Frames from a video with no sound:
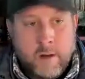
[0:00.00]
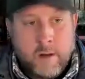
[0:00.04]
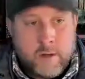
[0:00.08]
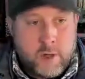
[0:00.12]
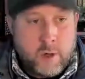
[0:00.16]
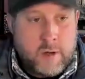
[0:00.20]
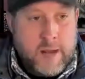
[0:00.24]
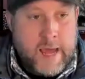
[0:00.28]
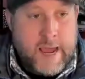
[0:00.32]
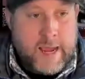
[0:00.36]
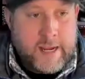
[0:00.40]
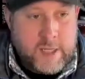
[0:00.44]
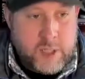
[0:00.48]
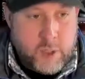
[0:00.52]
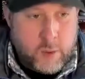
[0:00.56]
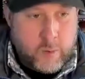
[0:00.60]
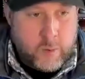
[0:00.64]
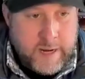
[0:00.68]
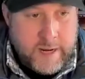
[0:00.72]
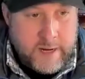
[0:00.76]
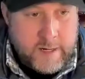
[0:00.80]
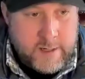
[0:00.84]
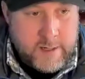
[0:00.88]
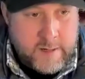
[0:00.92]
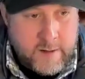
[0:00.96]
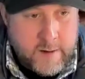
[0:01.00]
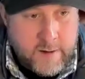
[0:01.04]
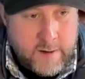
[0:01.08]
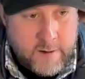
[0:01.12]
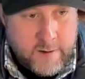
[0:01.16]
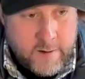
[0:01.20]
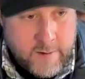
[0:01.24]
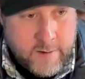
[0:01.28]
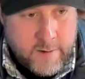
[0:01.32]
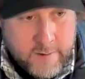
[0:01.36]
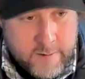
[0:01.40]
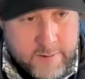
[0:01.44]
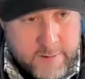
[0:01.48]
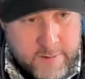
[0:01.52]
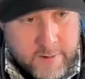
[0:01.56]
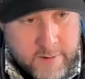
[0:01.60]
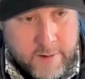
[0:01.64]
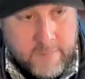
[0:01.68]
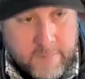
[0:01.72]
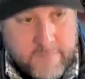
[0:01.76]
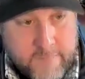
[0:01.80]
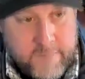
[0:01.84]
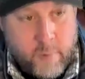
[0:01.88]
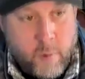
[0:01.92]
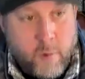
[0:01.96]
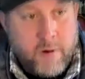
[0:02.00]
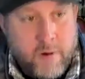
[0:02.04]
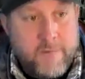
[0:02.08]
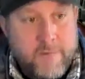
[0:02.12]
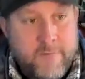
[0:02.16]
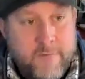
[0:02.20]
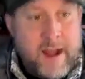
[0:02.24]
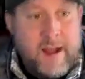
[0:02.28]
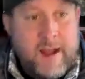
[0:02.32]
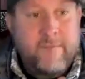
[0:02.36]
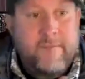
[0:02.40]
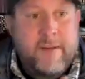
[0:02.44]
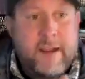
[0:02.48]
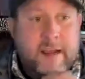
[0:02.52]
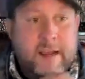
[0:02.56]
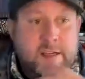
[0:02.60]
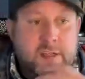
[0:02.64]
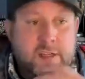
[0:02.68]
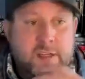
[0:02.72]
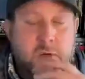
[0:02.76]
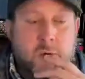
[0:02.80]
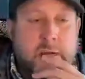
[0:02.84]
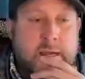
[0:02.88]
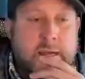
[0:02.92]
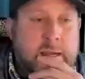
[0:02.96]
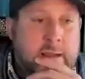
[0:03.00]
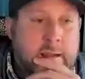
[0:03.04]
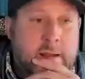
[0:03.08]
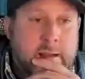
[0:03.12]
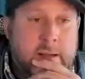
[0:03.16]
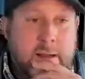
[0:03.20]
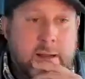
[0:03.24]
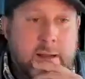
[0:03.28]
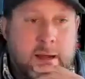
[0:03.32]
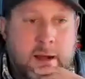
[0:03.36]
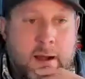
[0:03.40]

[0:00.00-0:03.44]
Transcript: 2 days a week to 4 to 5 days a week,